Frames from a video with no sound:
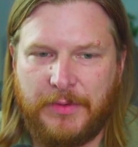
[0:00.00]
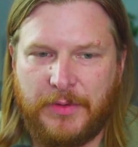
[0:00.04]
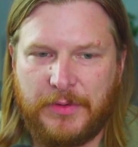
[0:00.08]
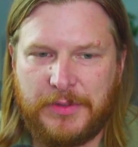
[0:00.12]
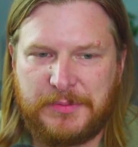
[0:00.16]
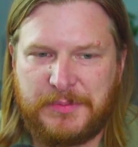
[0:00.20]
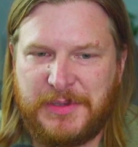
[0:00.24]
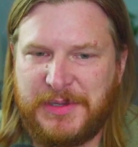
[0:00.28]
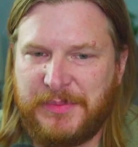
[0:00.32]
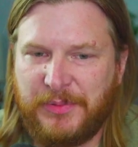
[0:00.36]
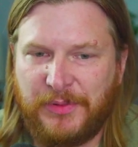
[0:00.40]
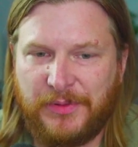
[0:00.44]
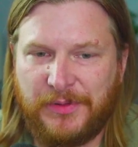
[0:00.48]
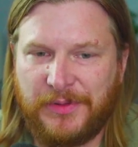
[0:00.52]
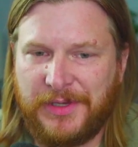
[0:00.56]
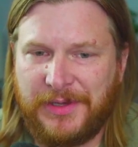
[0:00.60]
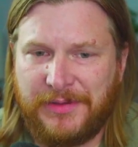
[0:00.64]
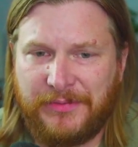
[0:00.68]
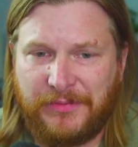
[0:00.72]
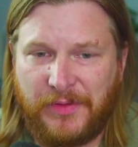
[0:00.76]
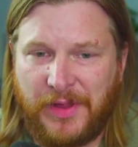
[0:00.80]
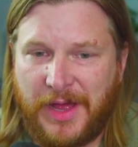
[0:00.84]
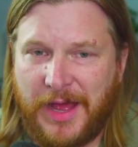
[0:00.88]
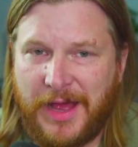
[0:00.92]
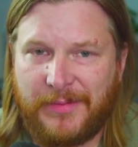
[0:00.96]
Most people
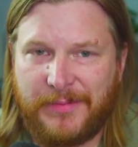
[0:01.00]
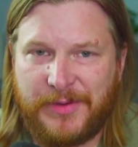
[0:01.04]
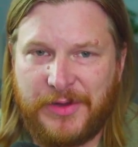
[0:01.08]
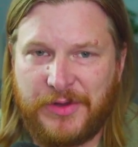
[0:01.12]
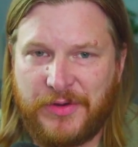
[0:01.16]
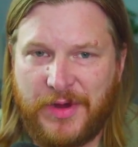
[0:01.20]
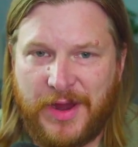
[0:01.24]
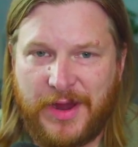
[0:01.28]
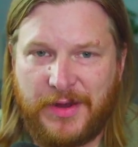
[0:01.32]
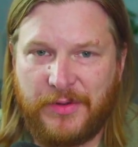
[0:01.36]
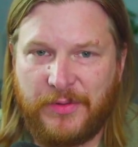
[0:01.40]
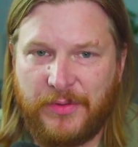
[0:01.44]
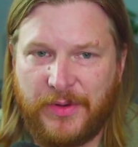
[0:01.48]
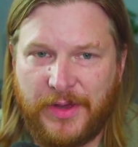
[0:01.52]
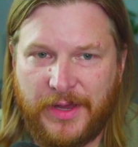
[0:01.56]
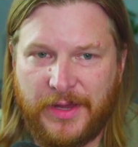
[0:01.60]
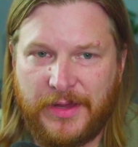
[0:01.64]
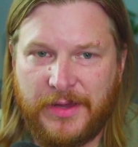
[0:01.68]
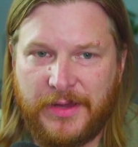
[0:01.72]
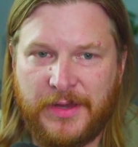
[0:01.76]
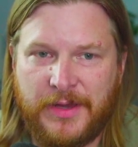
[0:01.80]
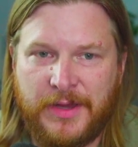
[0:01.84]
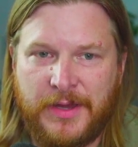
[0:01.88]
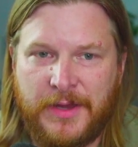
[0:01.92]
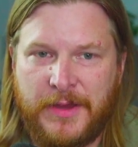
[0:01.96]
leave lobby right
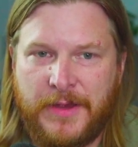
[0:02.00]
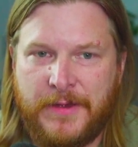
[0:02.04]
away.